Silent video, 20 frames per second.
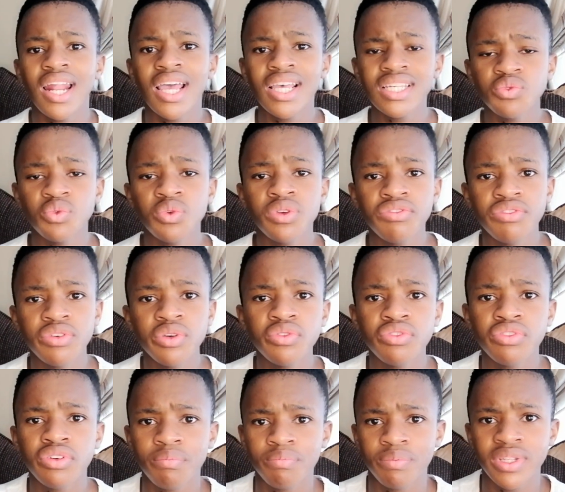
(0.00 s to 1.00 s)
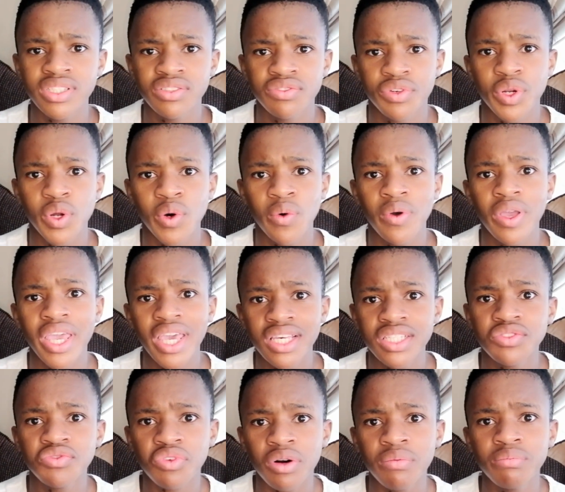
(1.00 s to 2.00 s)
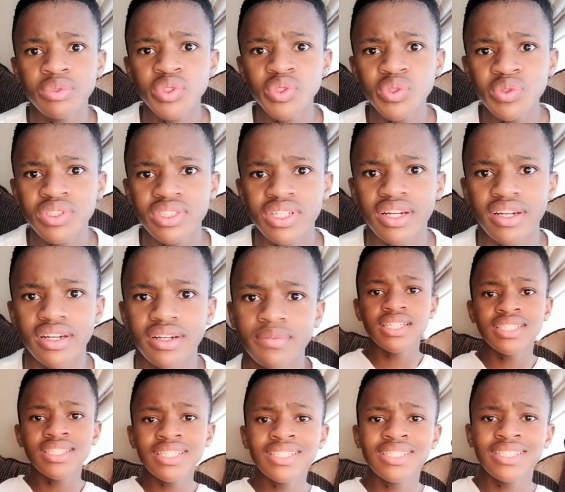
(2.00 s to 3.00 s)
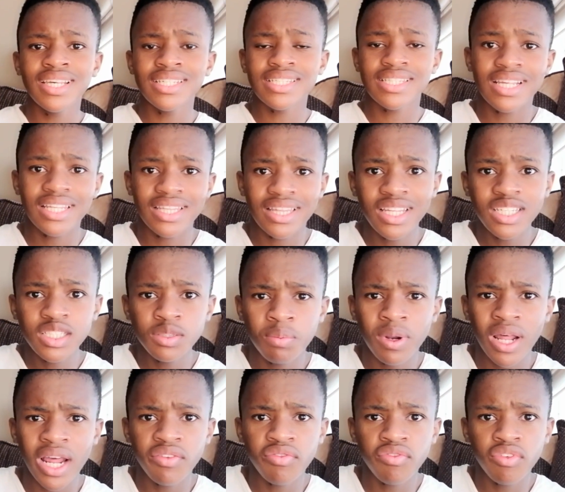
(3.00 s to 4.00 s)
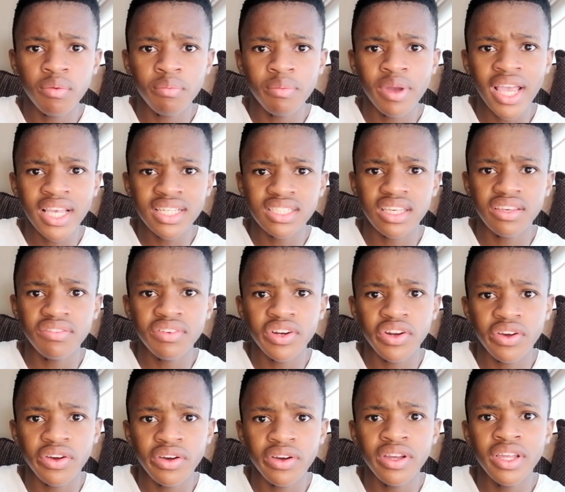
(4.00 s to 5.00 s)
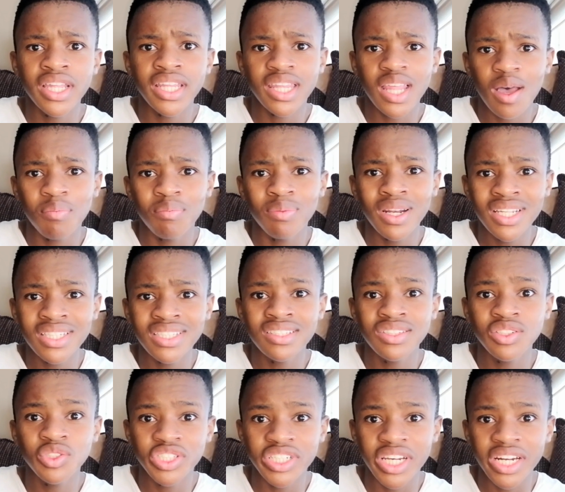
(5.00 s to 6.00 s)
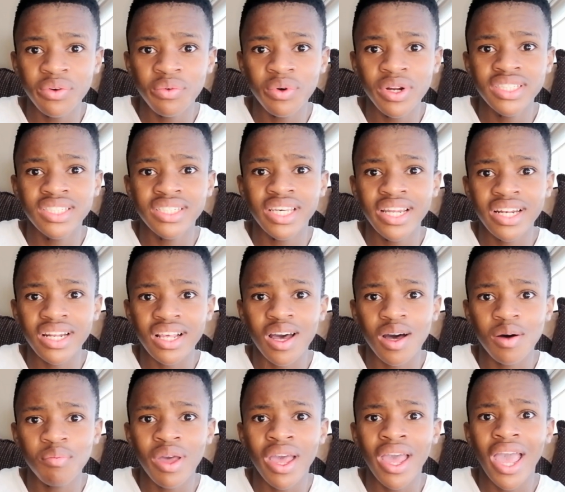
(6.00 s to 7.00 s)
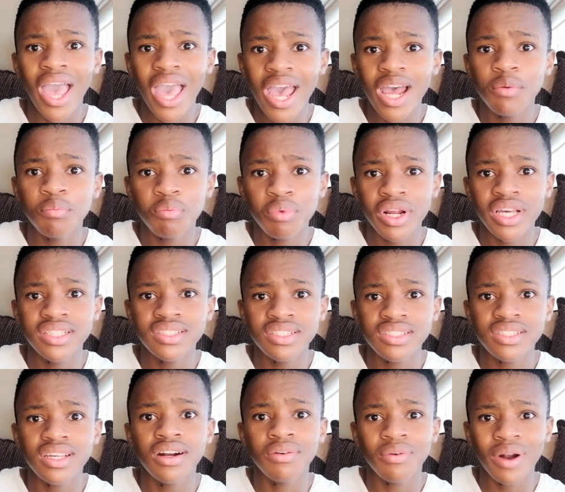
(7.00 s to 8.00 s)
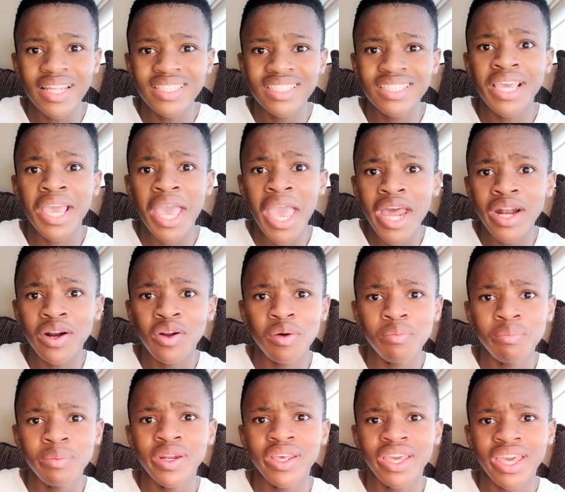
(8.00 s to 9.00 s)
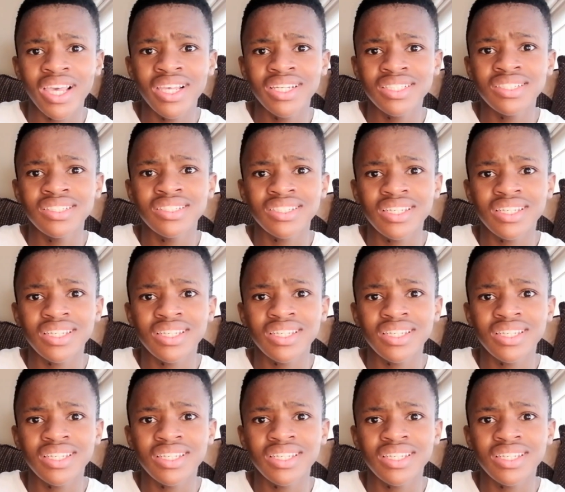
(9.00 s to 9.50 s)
The last review from this video is from Susan. She says that this platform has given her the ability to generate income and practice her writing and communication